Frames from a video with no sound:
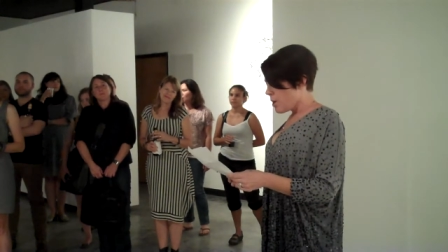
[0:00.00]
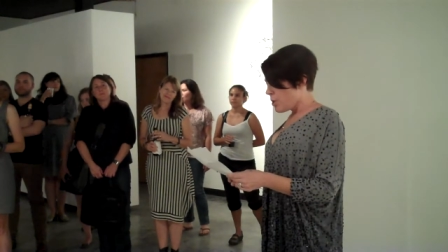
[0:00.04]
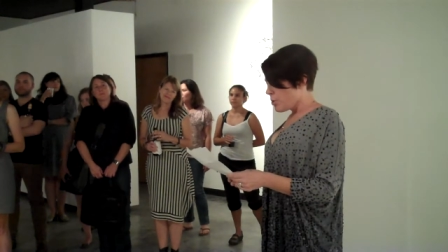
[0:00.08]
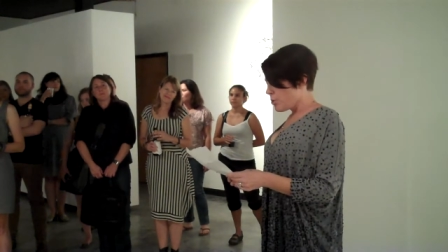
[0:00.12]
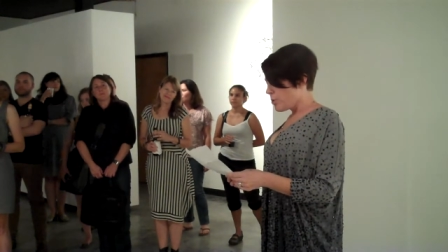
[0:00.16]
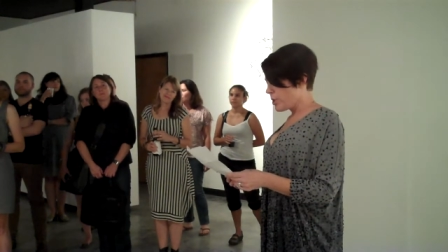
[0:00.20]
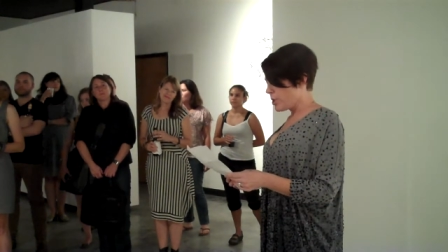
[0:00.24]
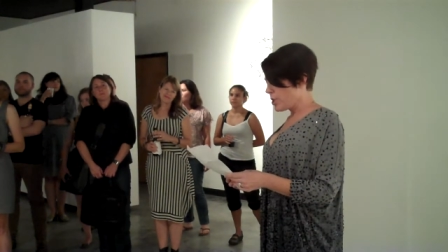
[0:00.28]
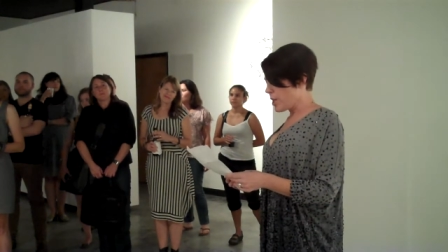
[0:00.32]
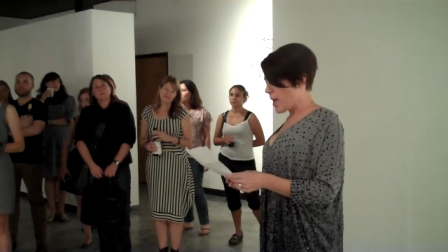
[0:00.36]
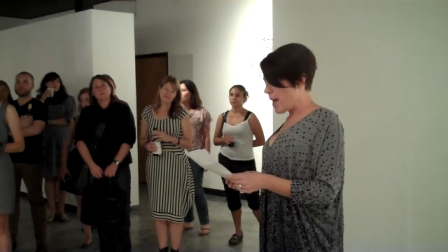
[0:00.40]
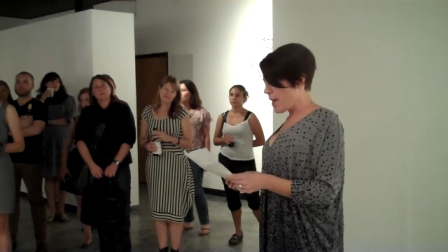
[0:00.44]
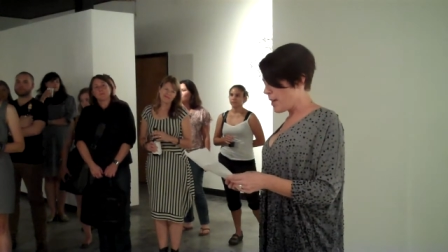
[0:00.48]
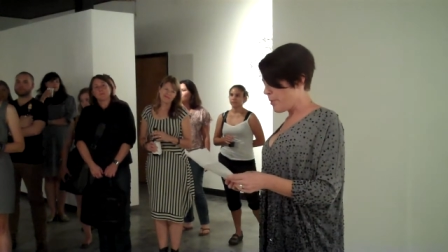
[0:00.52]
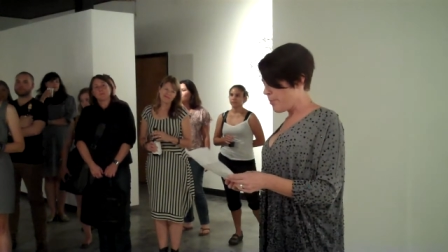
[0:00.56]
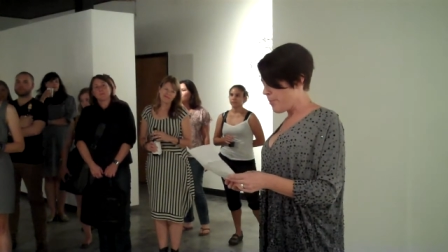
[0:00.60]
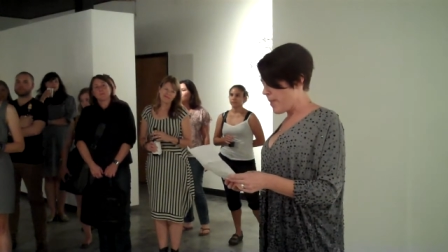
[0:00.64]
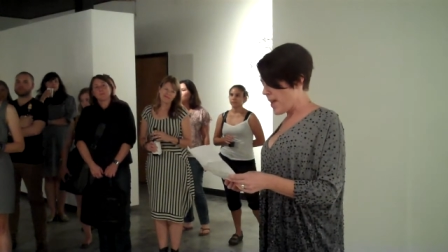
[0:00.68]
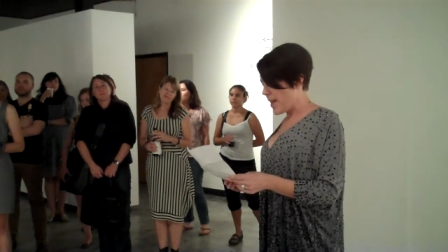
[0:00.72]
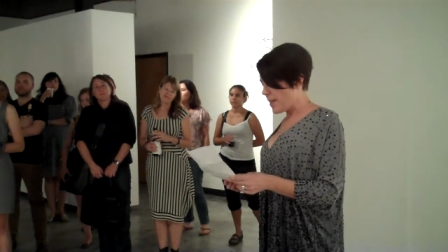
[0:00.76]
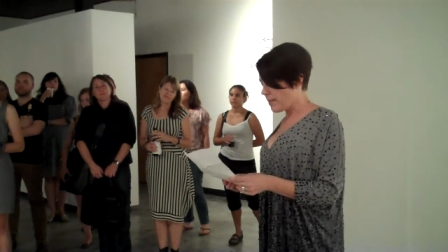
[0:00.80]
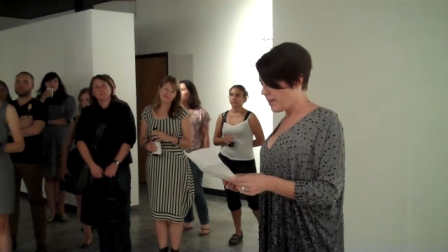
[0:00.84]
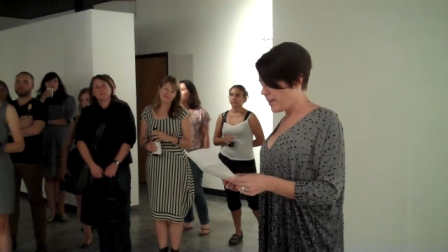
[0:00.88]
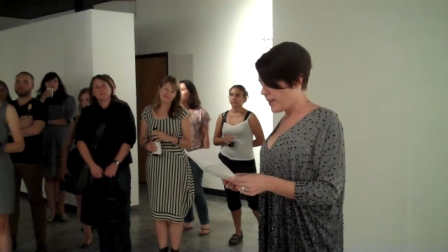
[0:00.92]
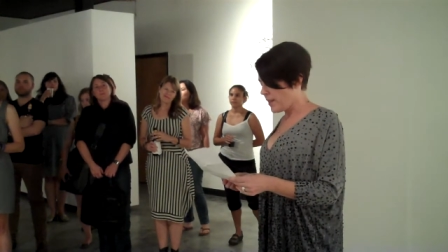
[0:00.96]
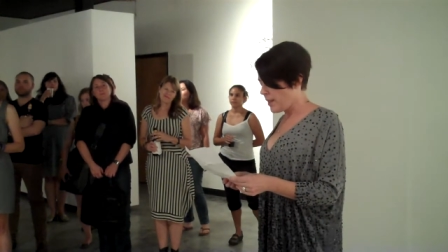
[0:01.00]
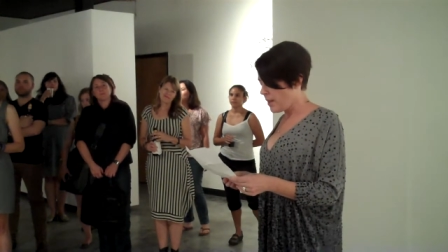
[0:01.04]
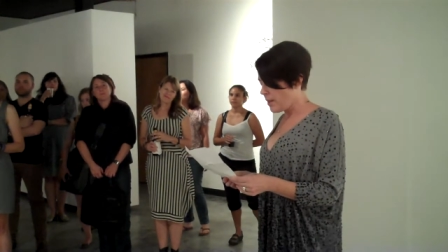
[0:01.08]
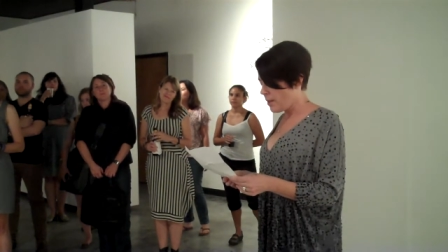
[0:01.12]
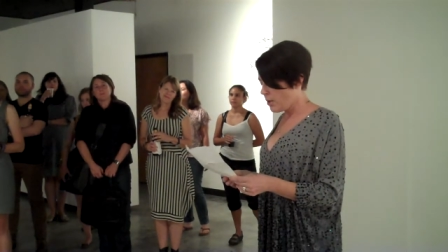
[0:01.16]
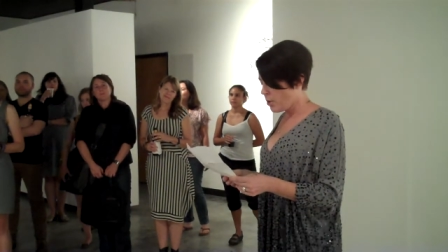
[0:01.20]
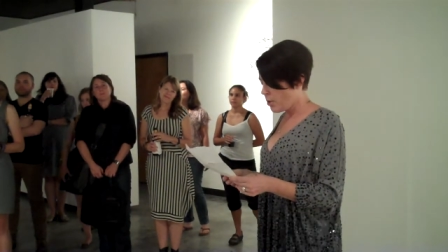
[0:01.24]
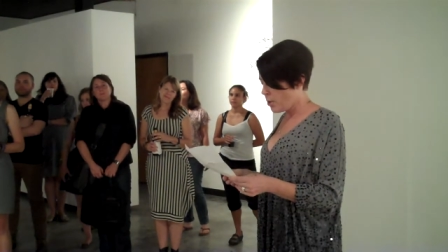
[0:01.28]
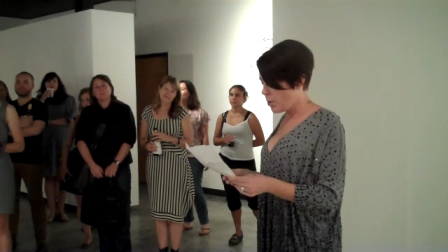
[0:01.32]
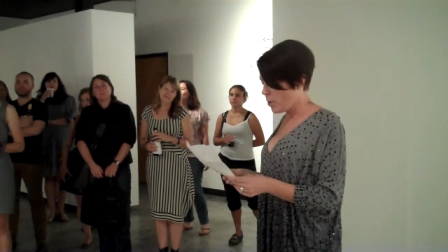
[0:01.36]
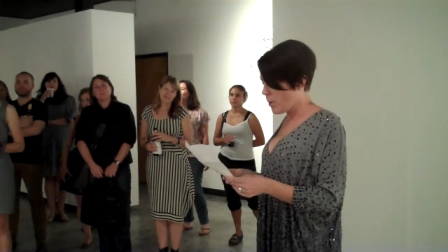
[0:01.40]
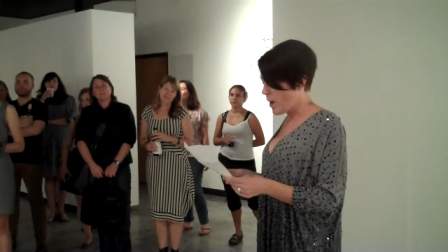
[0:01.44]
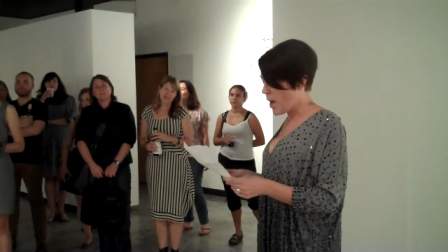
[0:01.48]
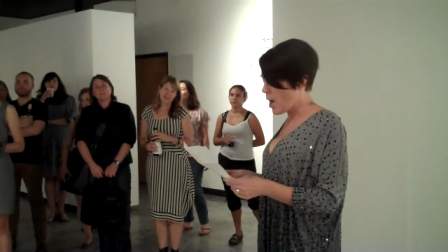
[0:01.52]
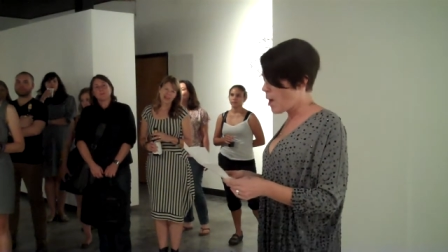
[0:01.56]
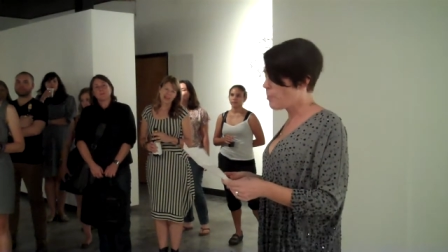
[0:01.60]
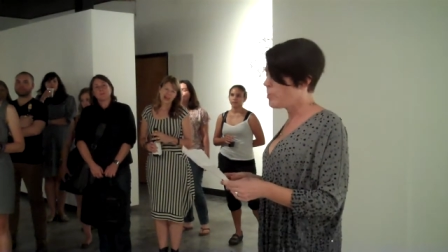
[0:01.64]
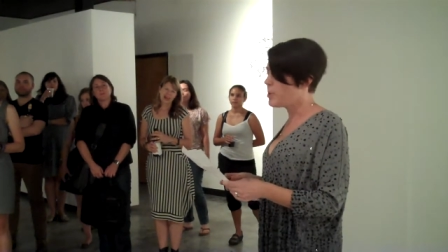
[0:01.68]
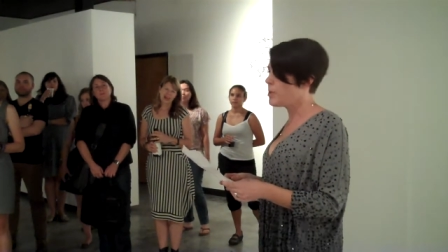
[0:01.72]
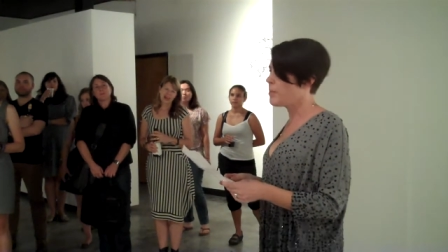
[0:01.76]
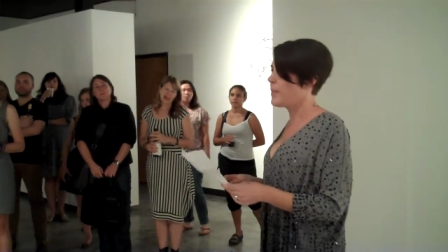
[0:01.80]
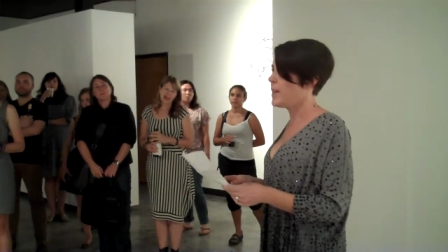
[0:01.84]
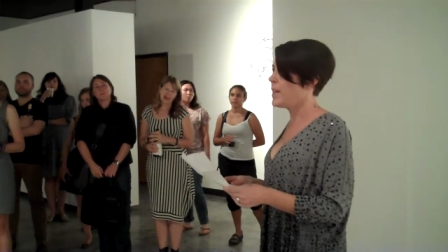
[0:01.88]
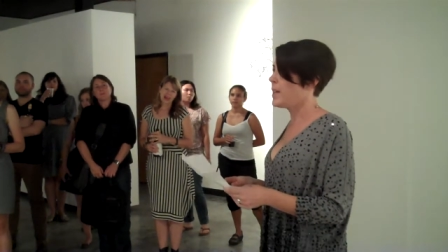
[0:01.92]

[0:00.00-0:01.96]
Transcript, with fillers: Trish Allen Bentley, who helped